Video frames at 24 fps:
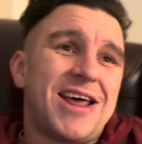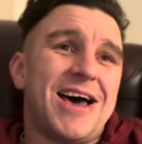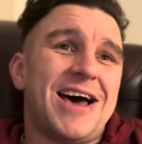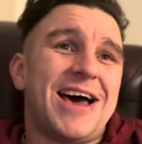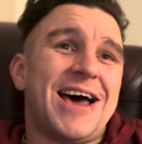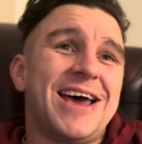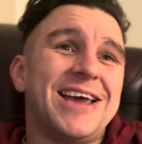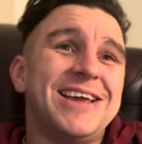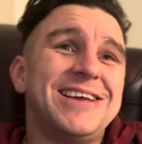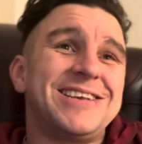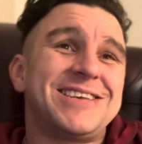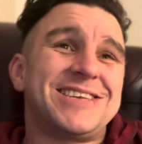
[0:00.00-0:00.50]

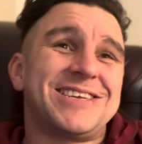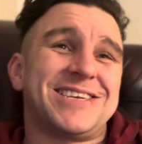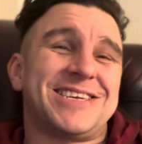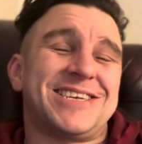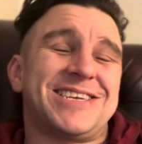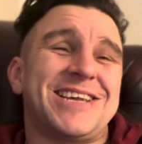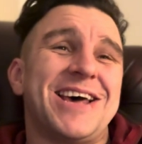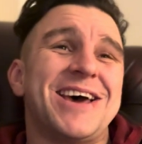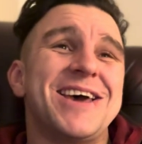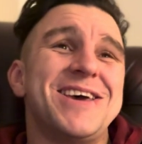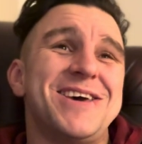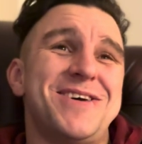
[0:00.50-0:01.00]
hate to
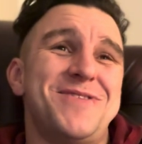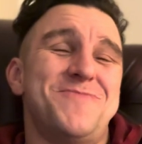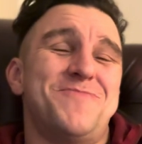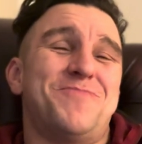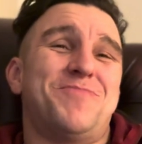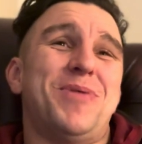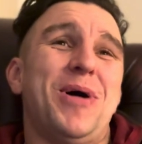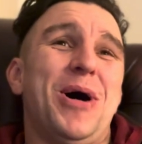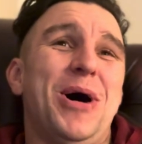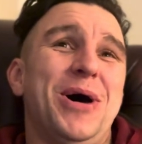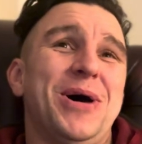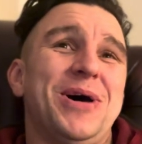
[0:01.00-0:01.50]
say
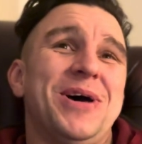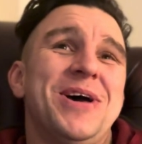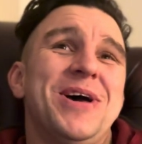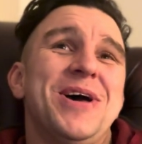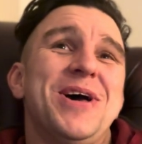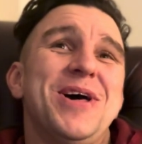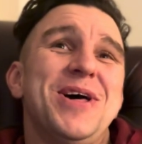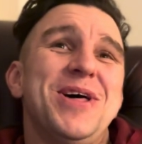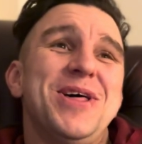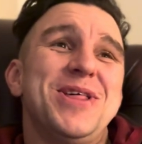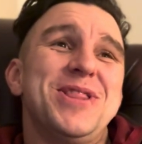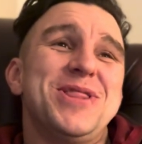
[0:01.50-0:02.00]
it, but
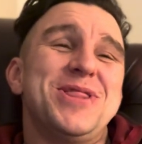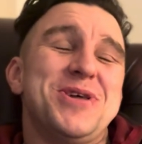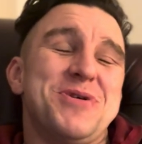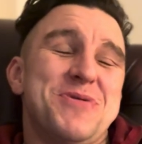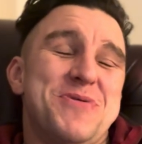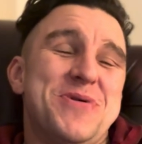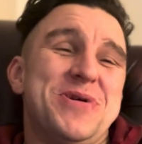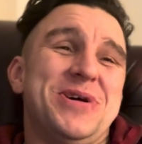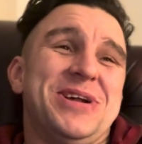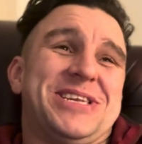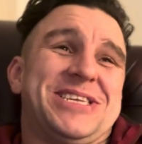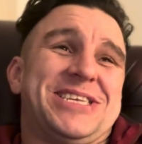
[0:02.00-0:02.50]
there
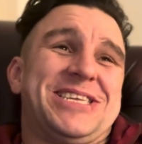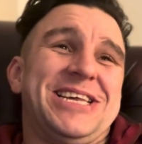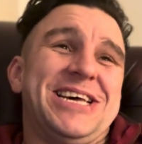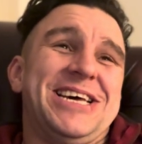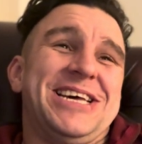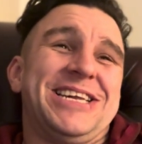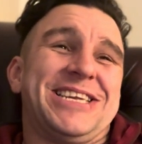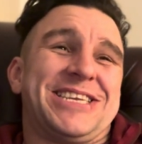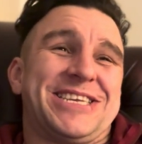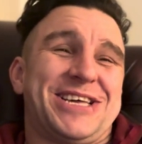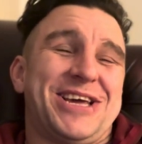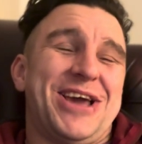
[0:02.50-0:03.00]
was
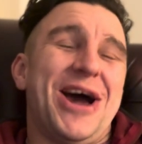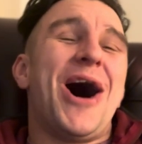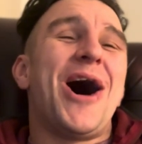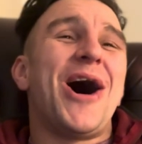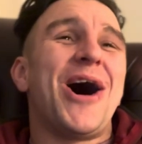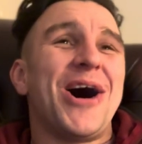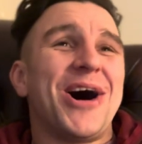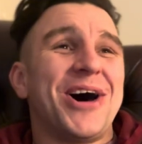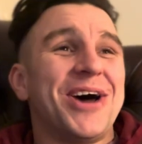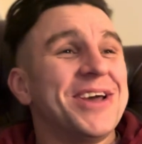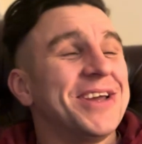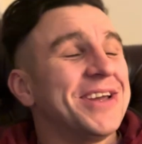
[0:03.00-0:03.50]
this
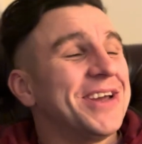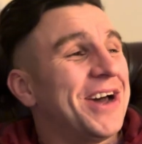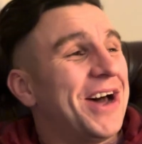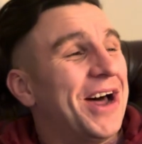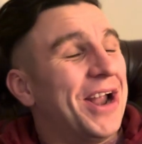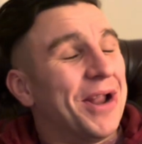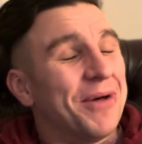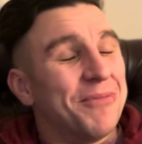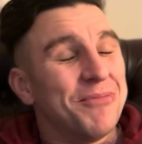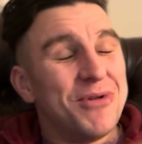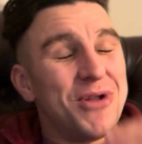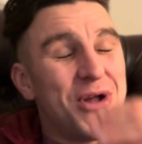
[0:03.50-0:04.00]
guy,
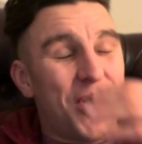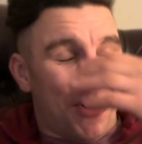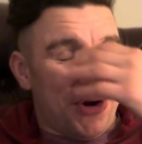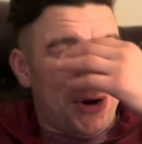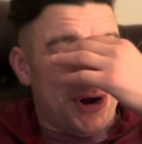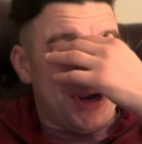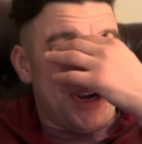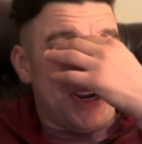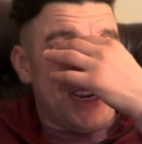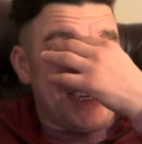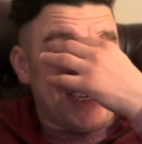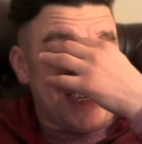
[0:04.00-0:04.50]
and I'm not
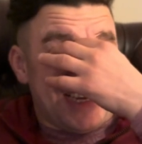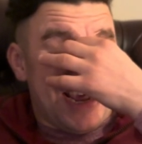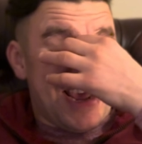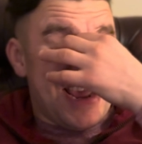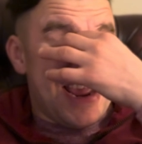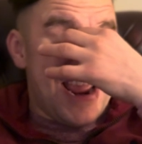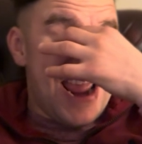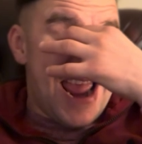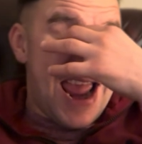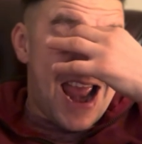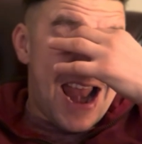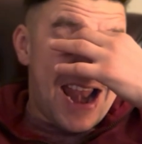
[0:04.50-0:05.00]
going to
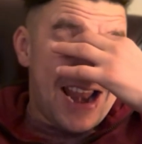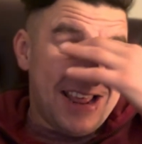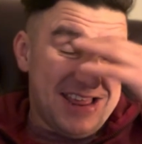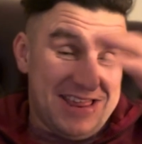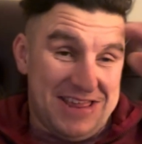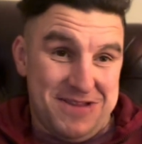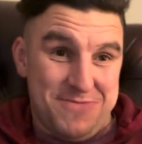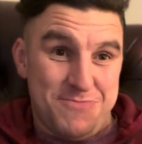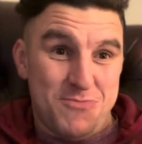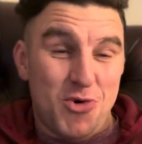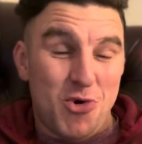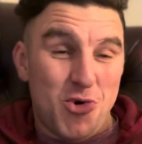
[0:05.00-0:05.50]
say
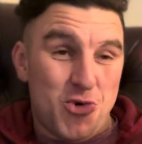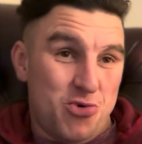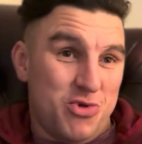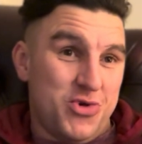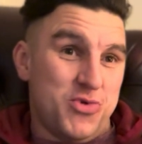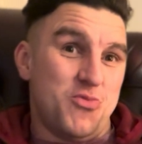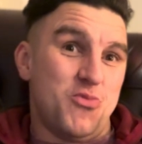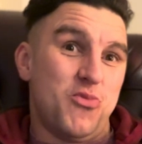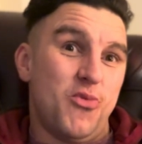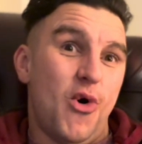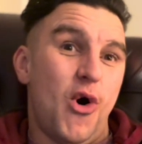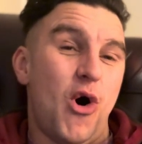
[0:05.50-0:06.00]
anything more
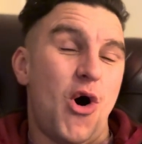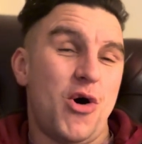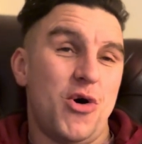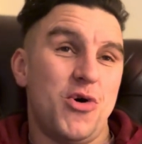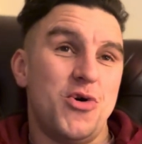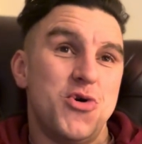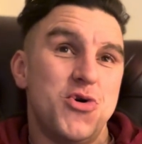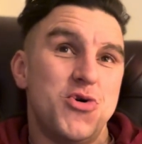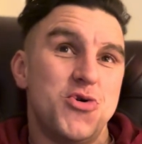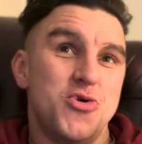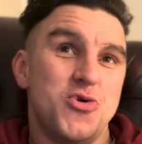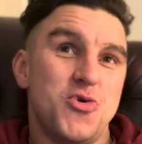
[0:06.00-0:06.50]
than what
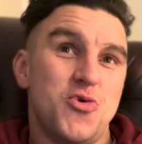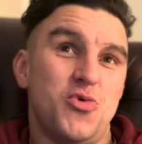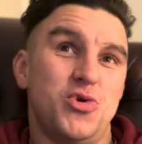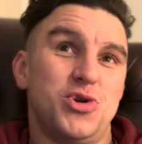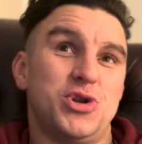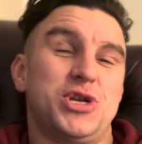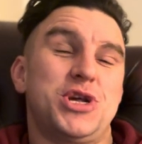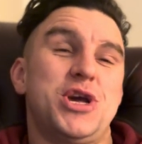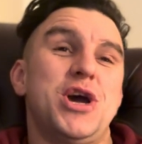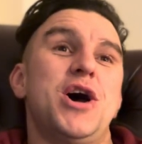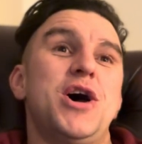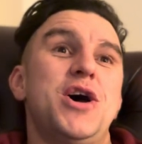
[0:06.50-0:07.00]

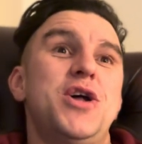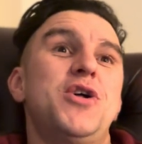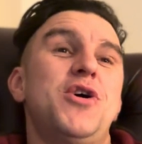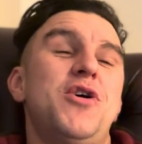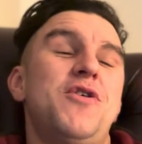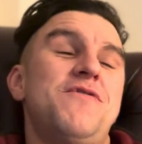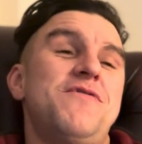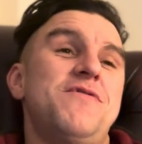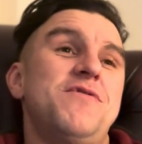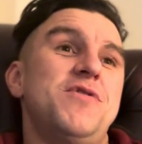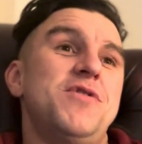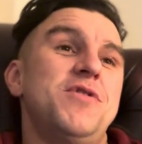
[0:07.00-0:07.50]
was going
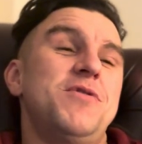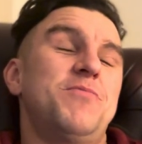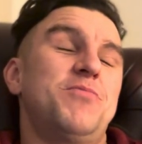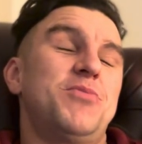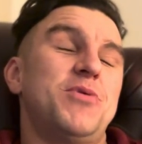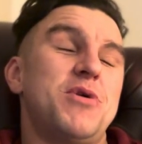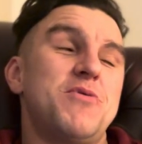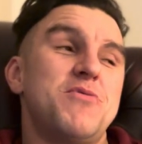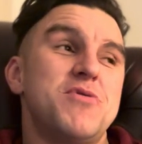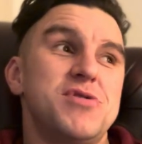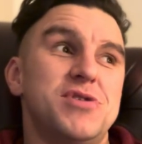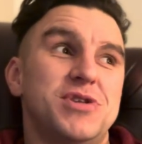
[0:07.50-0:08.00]
off. I
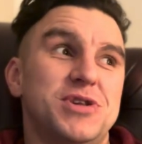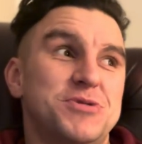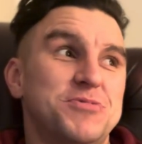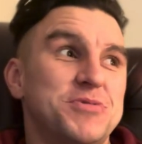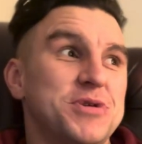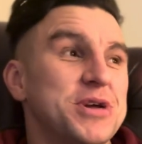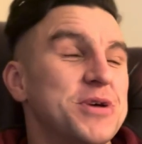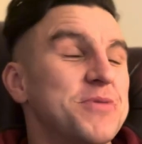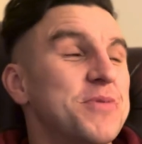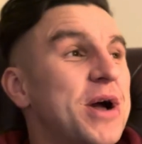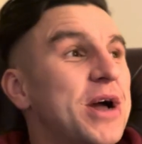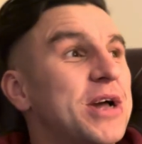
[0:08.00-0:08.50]
won't
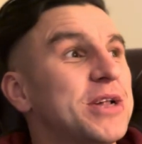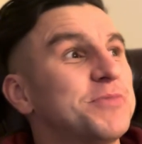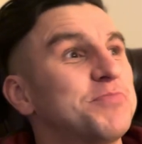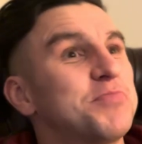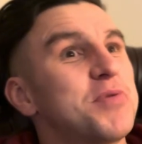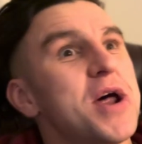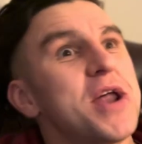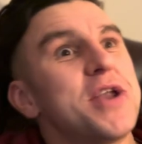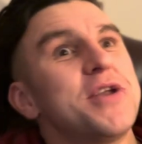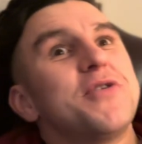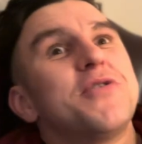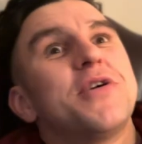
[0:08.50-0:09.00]
speak about his
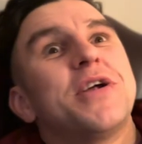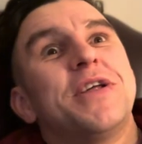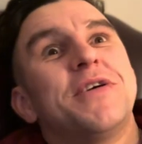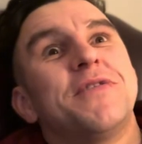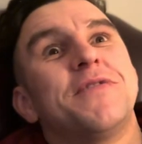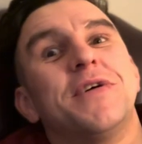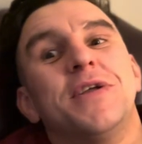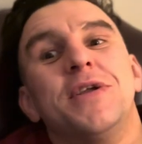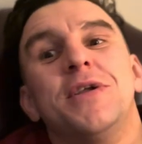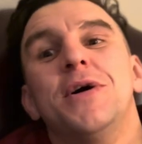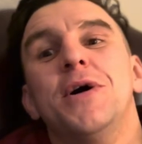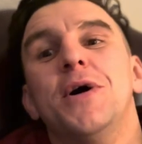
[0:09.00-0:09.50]
brand or
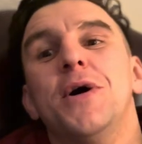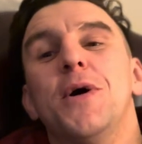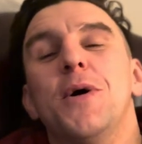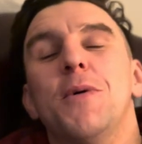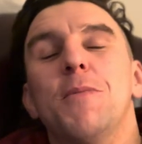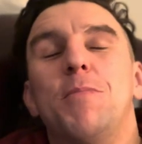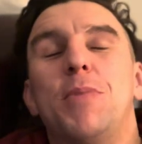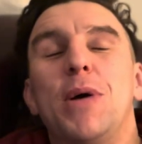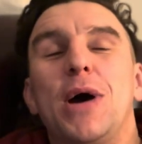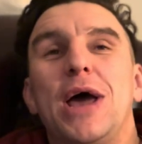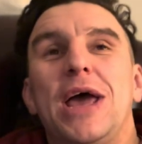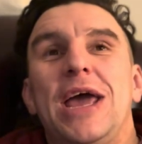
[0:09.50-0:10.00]
anything,
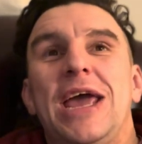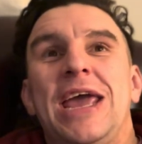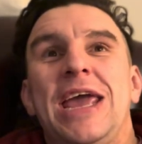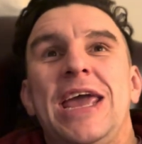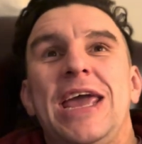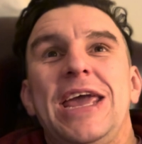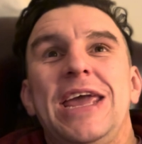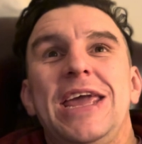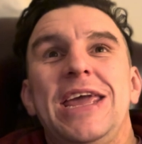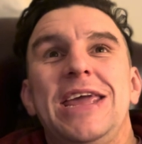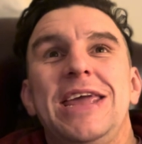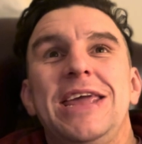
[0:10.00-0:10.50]
but
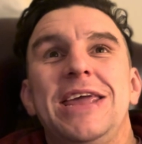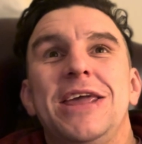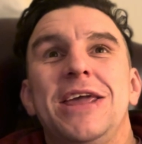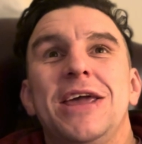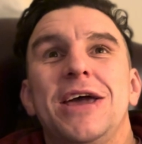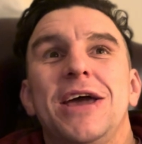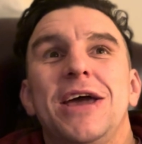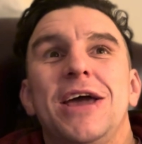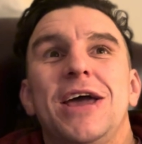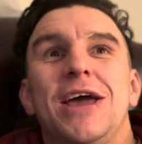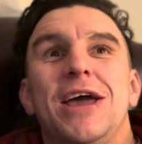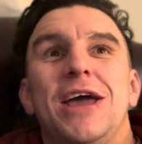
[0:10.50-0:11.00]

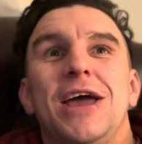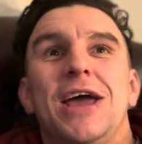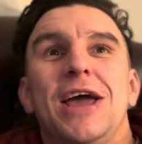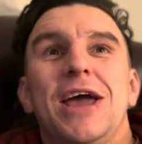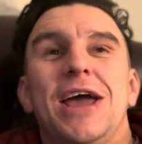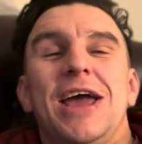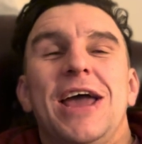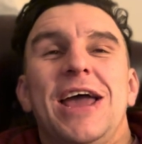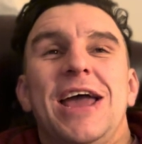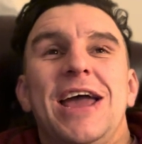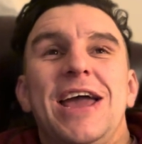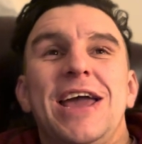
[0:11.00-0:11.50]
his
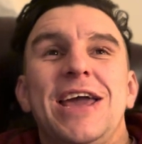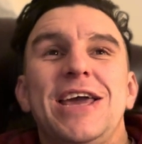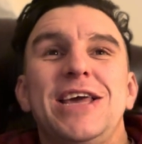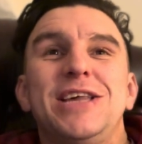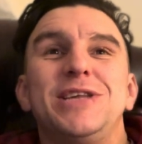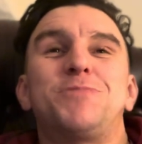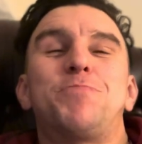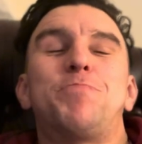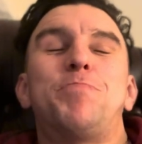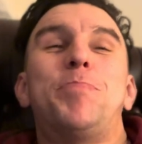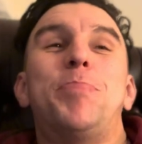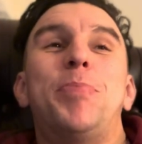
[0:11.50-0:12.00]

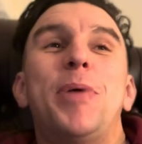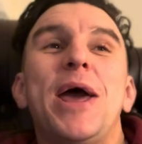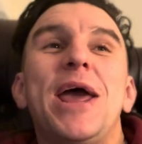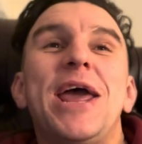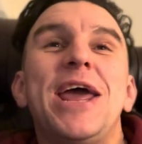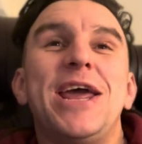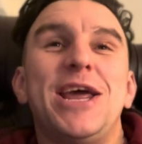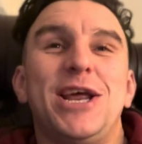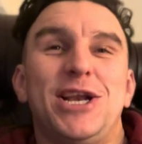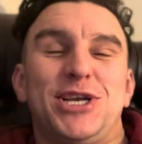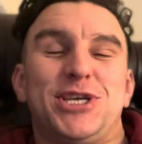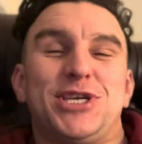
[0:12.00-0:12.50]

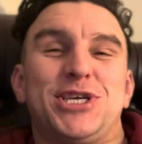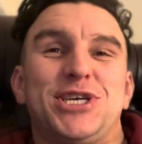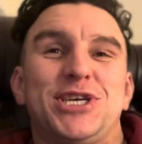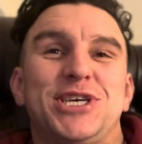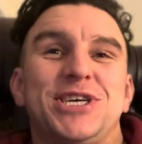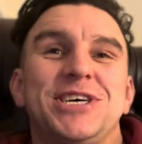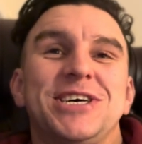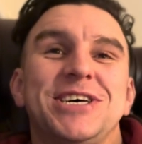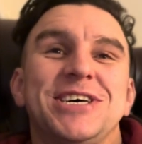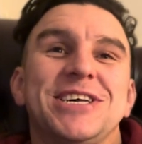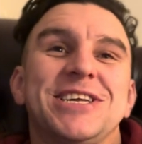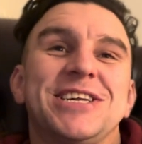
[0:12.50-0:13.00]
pitch
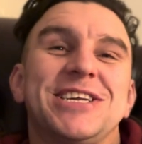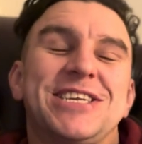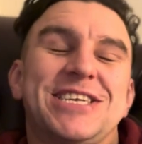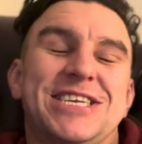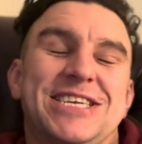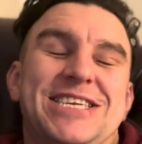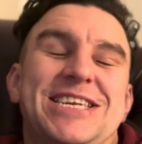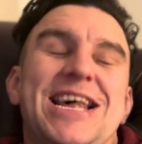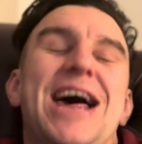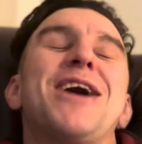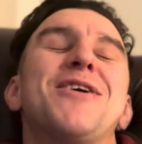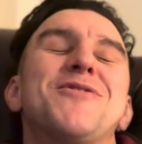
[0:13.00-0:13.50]

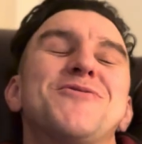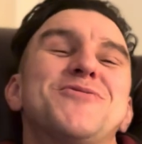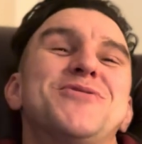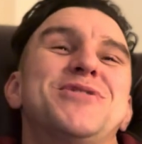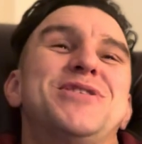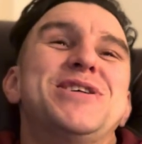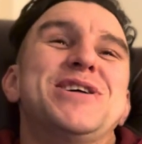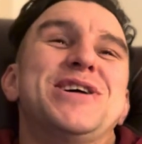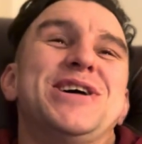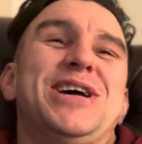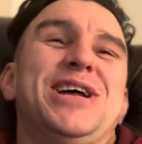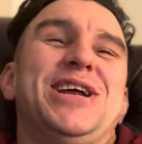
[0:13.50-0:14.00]

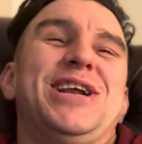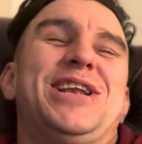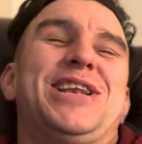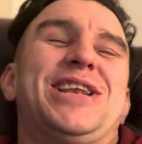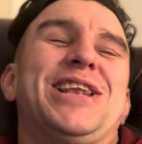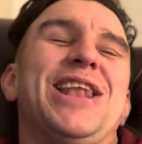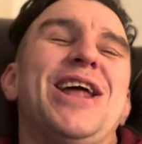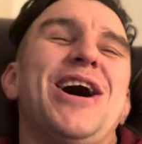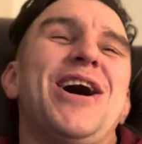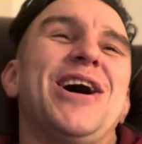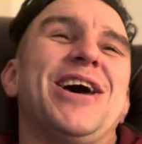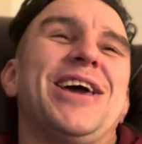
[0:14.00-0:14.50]
sounded
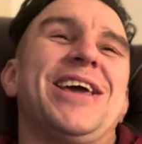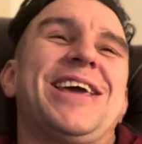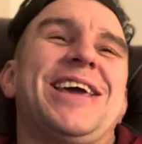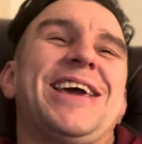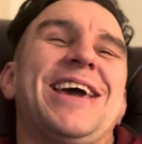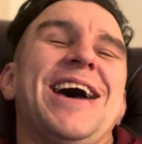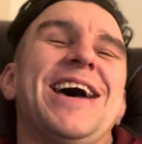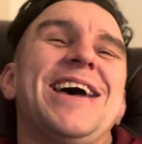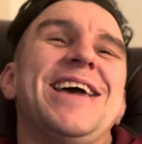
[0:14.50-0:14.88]
like